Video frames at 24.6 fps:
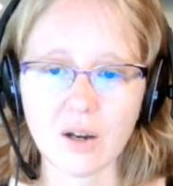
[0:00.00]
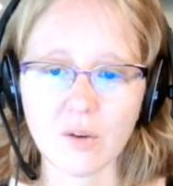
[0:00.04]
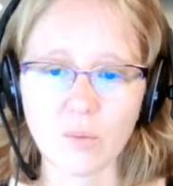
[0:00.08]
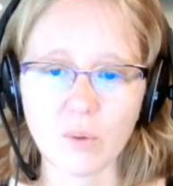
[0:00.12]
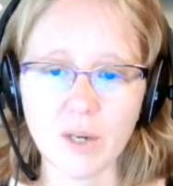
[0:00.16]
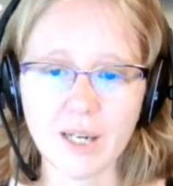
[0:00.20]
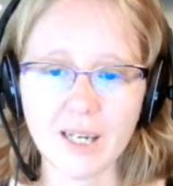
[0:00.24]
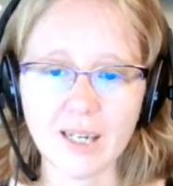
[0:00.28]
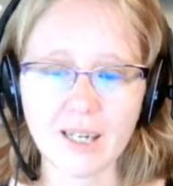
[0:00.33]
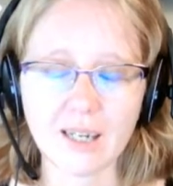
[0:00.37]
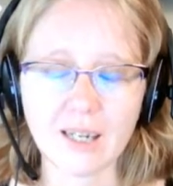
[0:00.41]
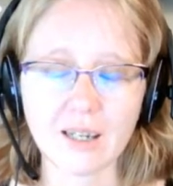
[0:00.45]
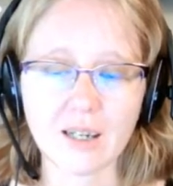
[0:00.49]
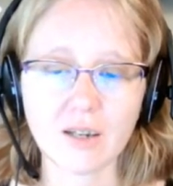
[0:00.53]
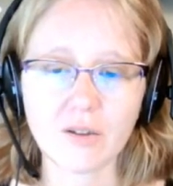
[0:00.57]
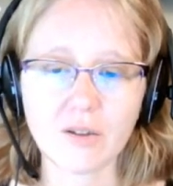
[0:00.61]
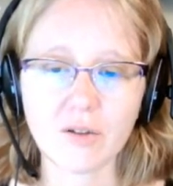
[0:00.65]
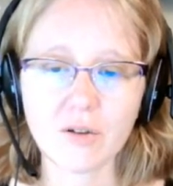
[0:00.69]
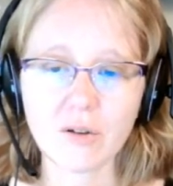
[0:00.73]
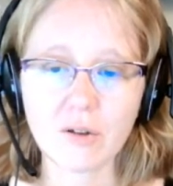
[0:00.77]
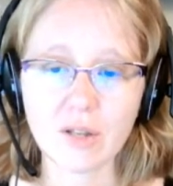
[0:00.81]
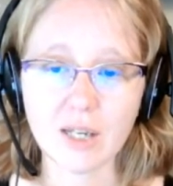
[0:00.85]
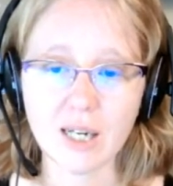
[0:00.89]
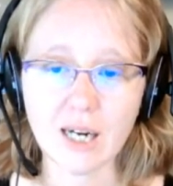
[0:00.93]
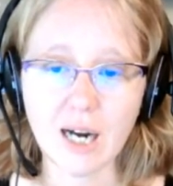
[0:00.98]
Reading
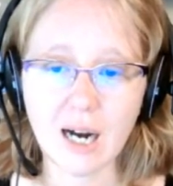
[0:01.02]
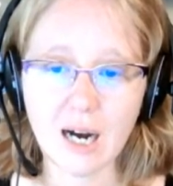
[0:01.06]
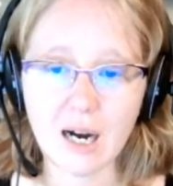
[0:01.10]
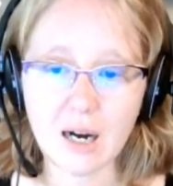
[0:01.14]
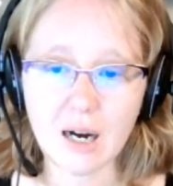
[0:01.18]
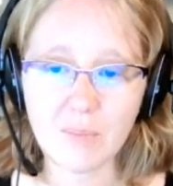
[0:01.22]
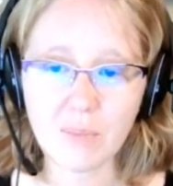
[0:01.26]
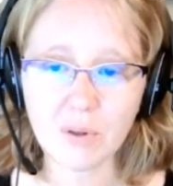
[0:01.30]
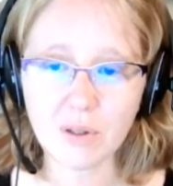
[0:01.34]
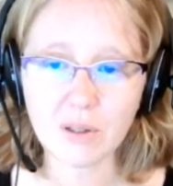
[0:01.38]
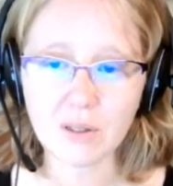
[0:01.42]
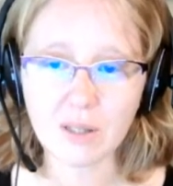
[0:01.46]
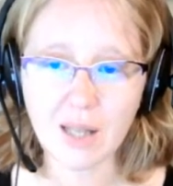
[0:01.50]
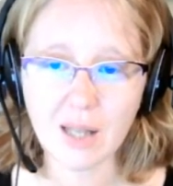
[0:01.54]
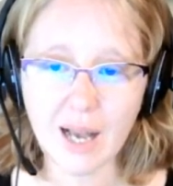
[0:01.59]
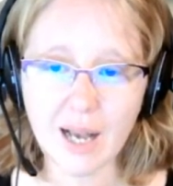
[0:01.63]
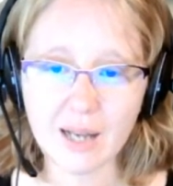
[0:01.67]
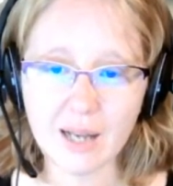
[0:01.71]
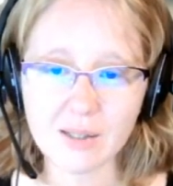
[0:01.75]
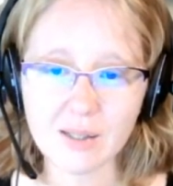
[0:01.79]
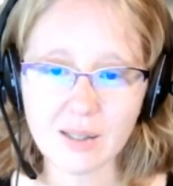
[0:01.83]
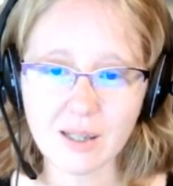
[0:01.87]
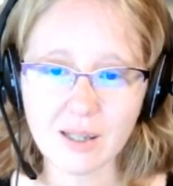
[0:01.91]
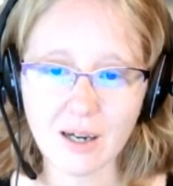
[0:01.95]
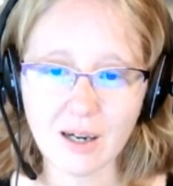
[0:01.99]
through the couple
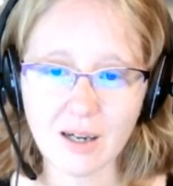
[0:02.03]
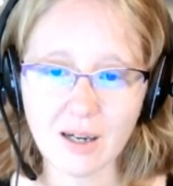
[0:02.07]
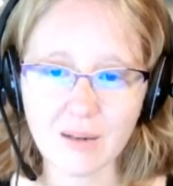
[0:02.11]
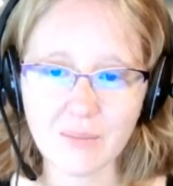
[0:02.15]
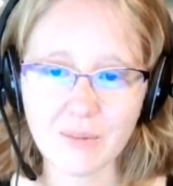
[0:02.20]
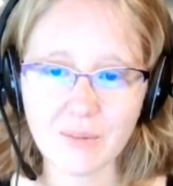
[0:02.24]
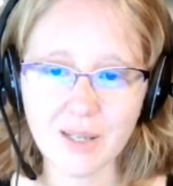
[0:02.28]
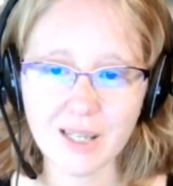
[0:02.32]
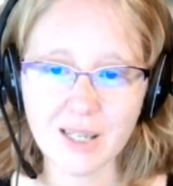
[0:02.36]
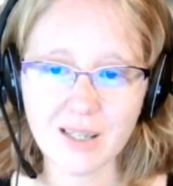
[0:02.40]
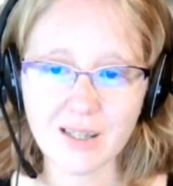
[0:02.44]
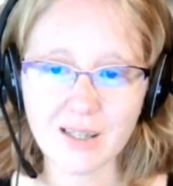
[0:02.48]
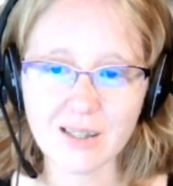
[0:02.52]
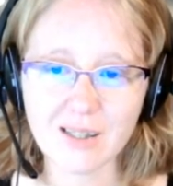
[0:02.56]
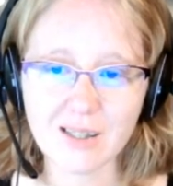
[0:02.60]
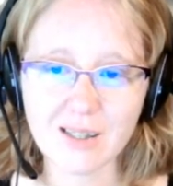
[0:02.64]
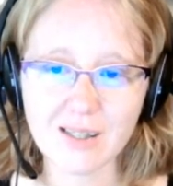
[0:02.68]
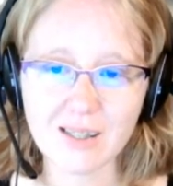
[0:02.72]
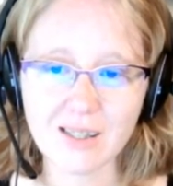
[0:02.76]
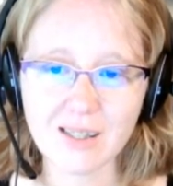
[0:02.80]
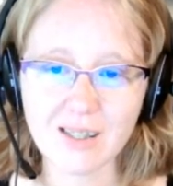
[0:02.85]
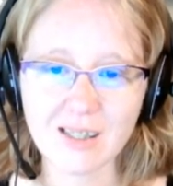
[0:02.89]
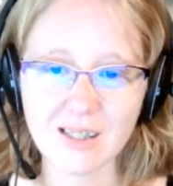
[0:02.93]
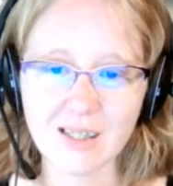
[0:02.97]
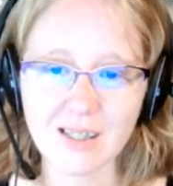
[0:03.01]
last
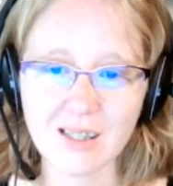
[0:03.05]
comments.